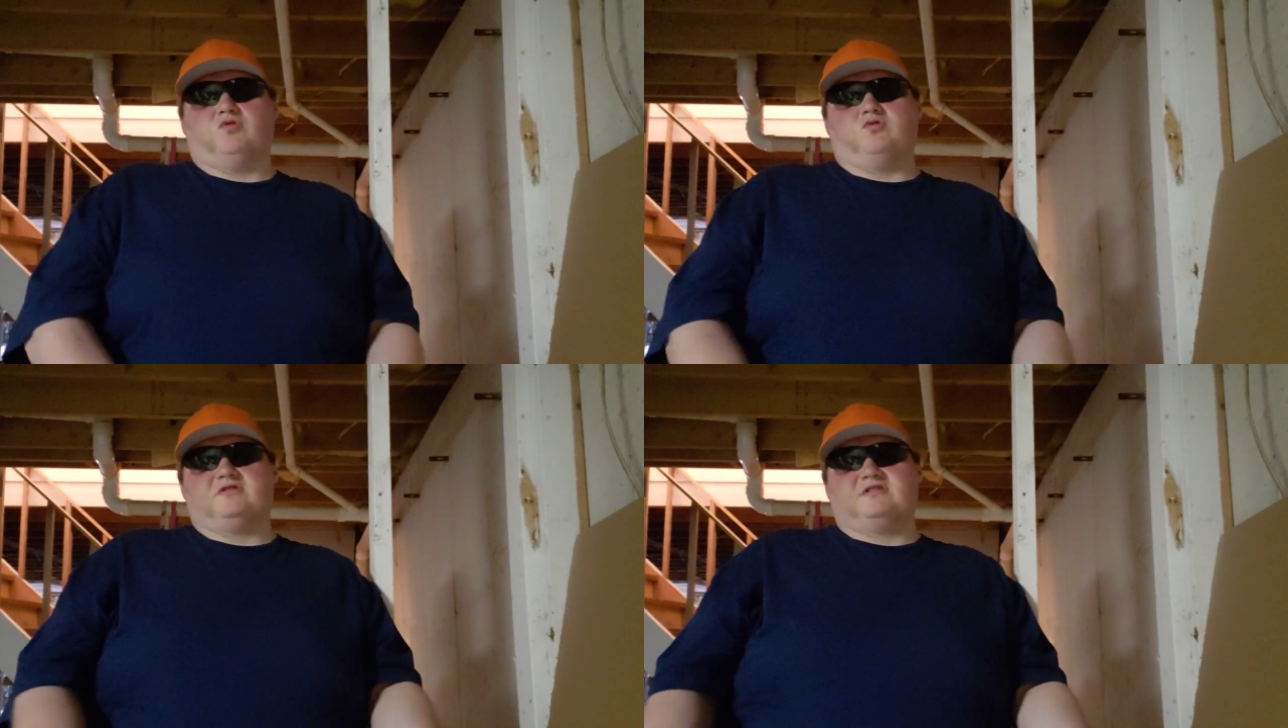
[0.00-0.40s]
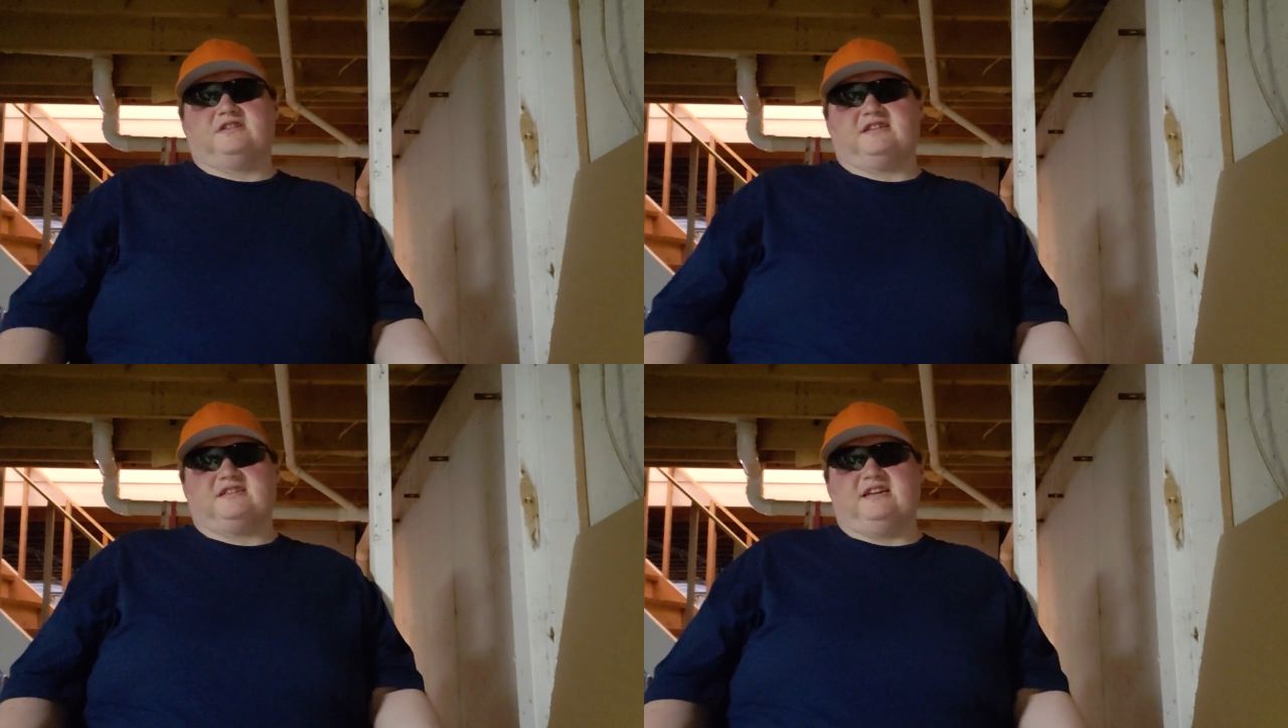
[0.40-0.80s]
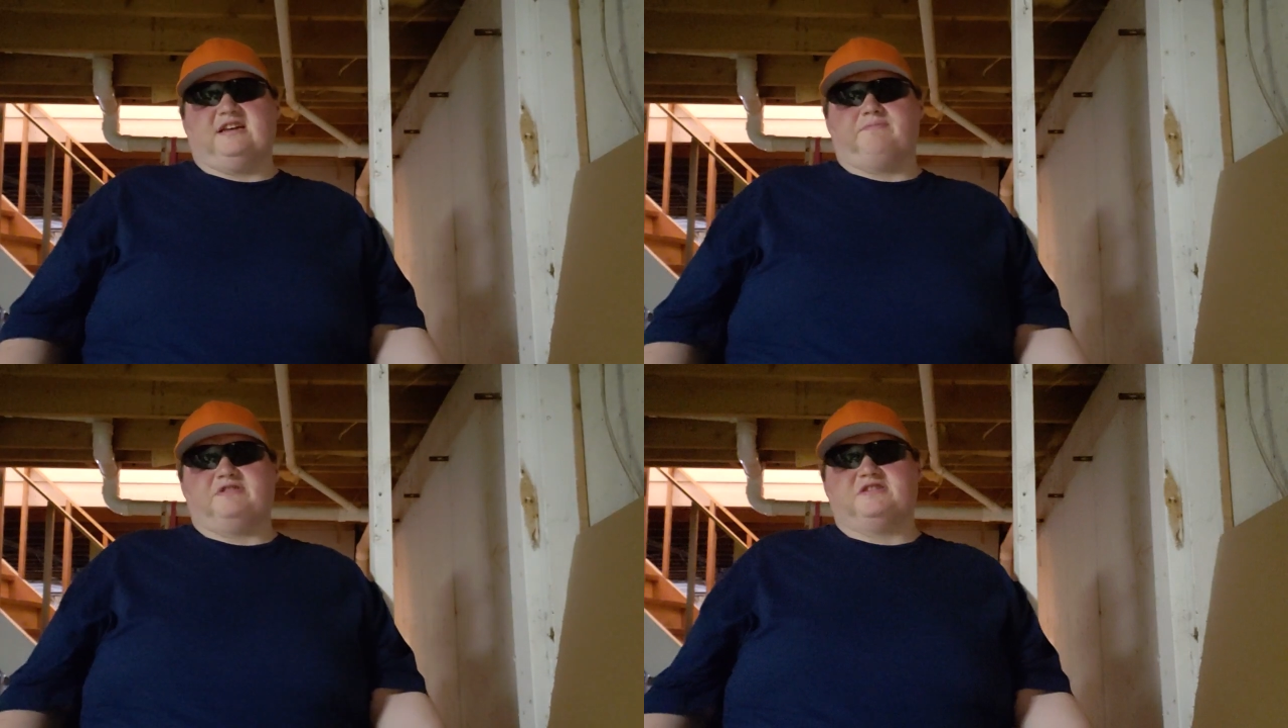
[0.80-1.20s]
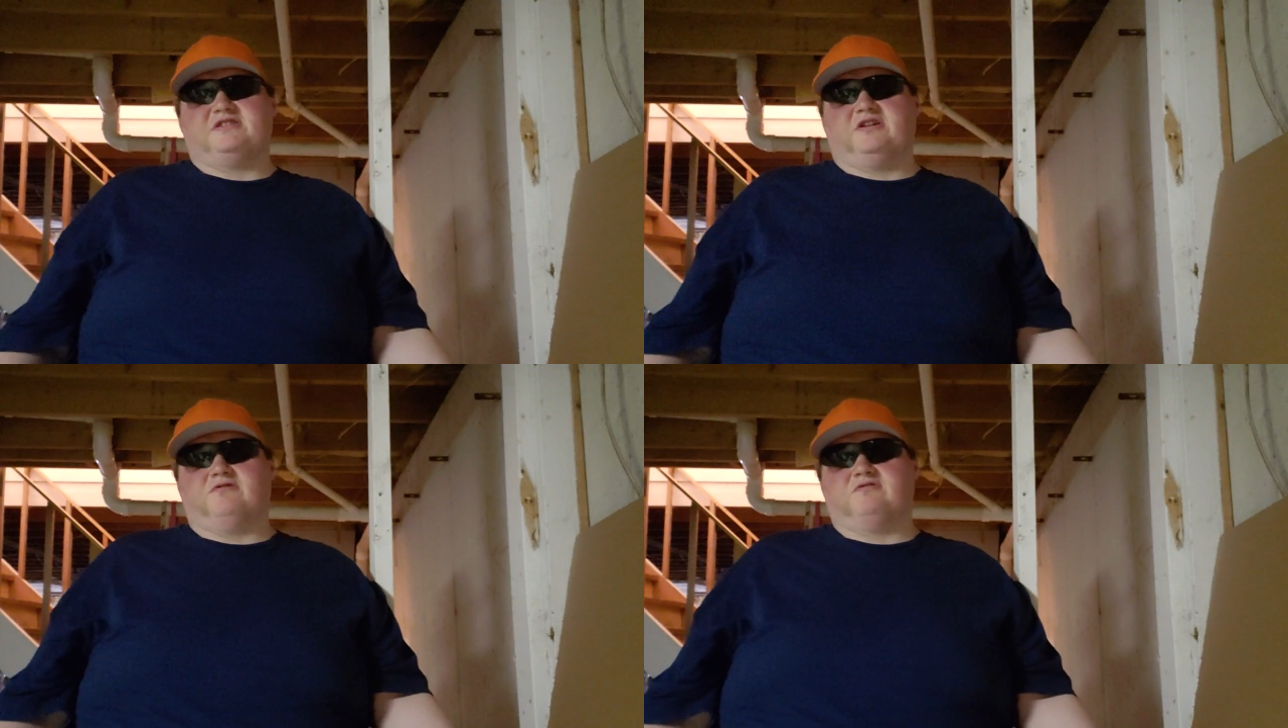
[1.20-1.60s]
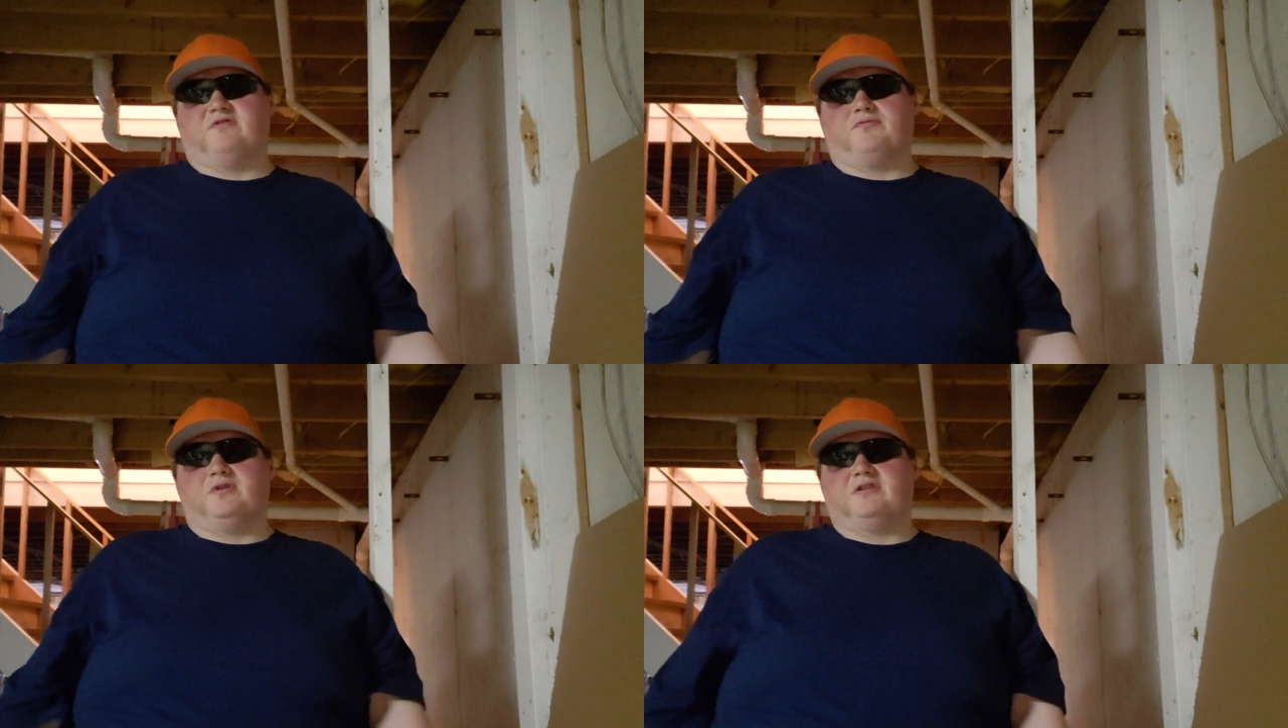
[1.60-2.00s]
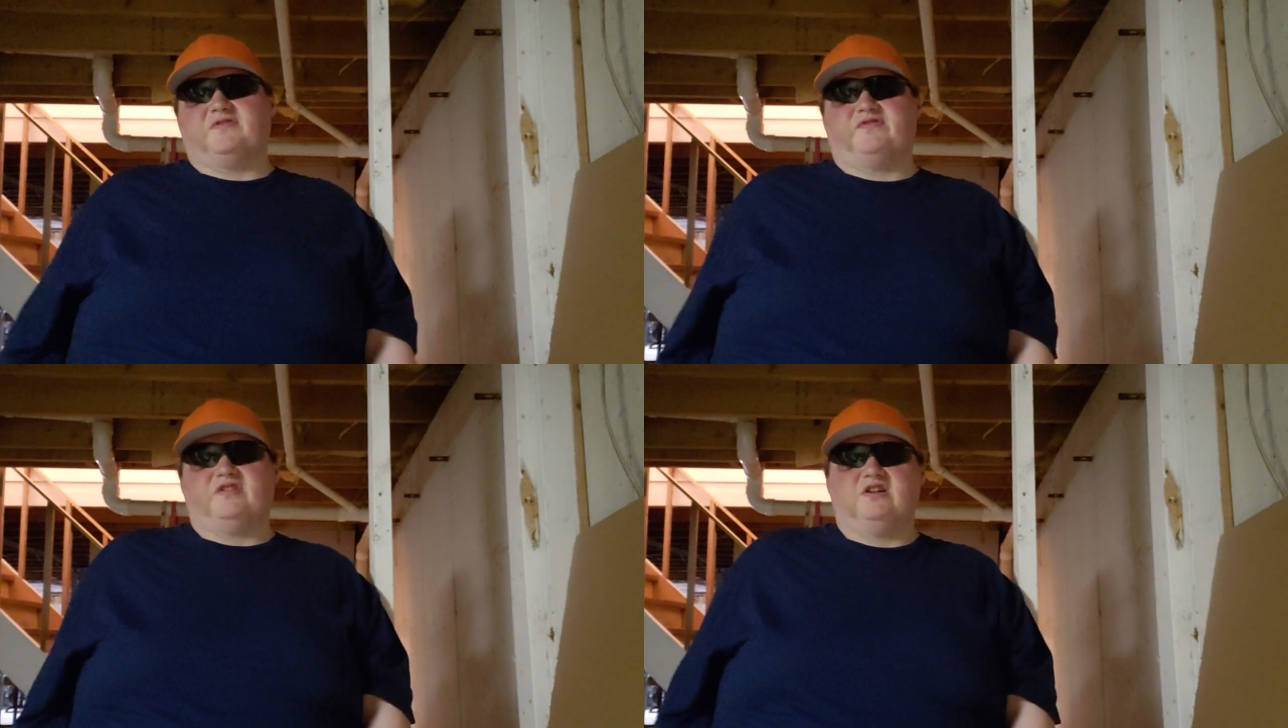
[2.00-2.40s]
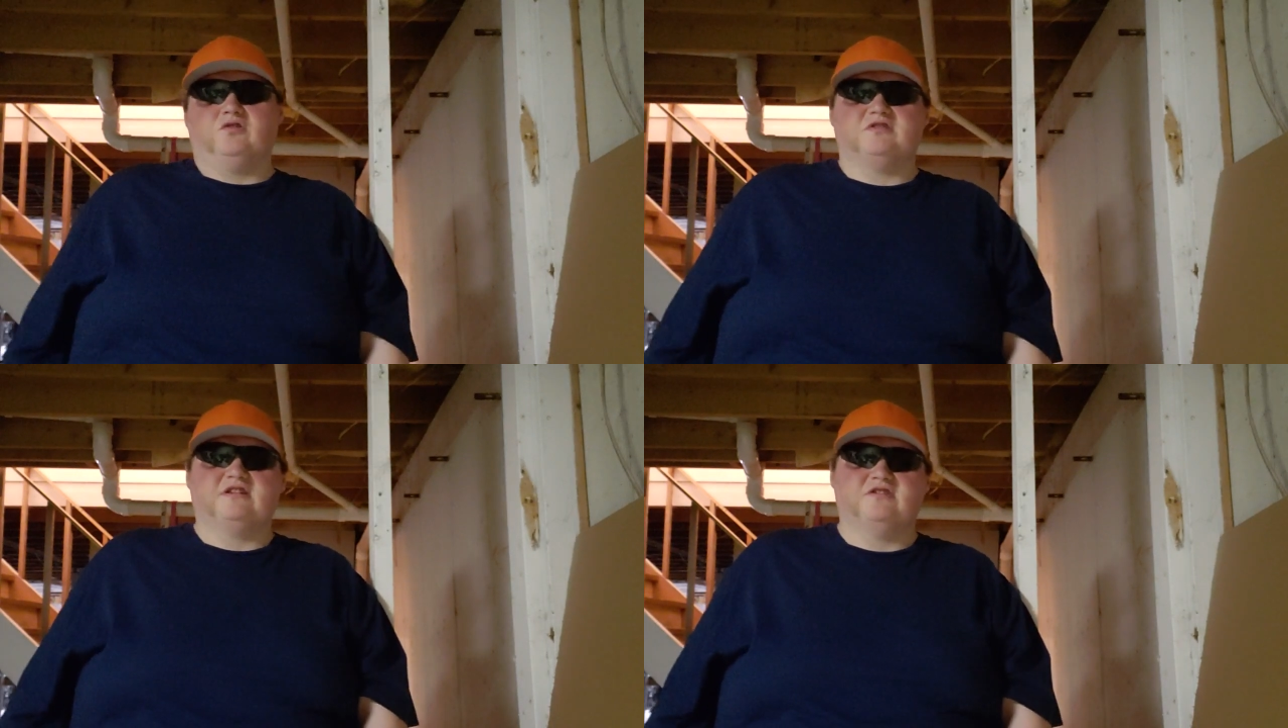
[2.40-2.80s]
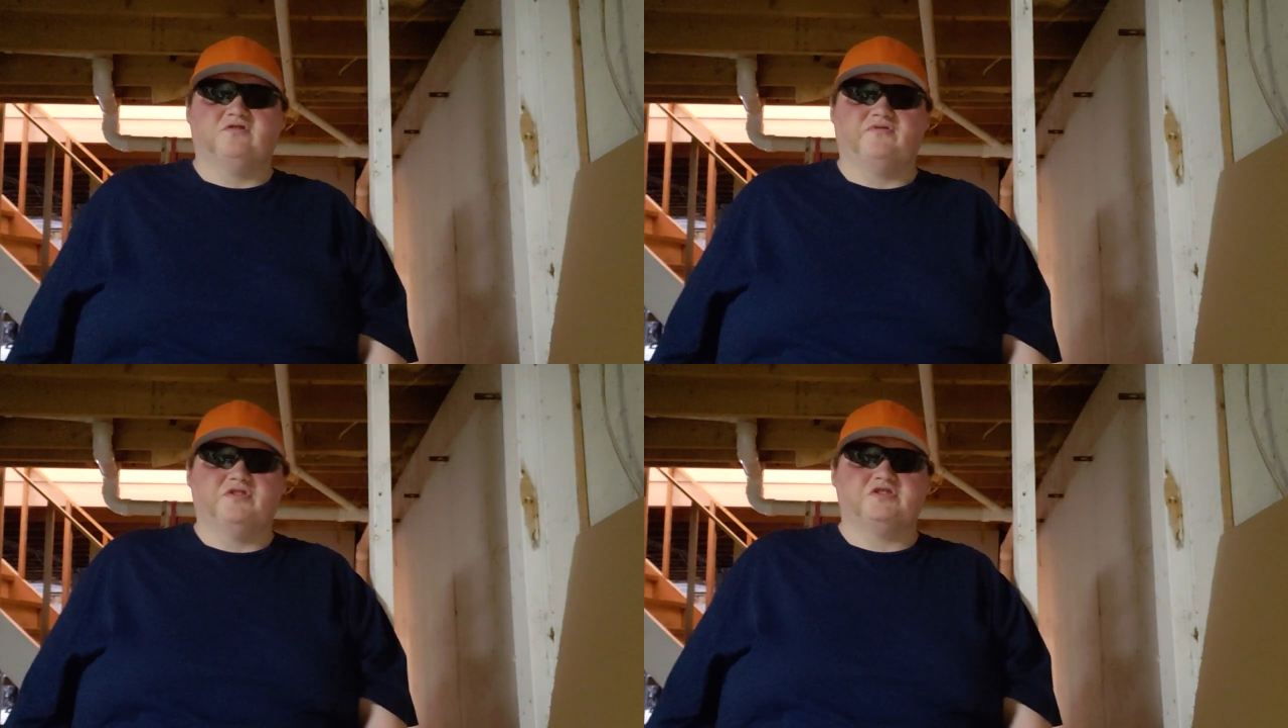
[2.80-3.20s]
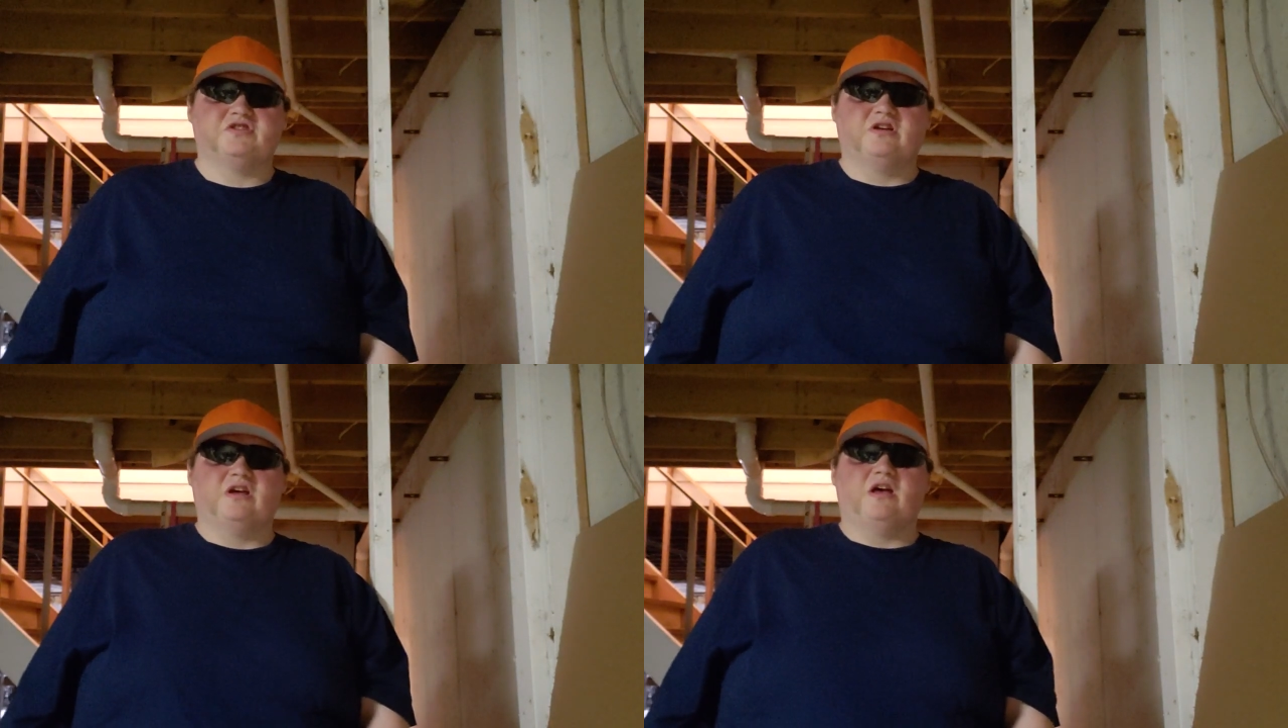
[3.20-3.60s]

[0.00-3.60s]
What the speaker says: or 16 episodes of What If in an Alternate Universe,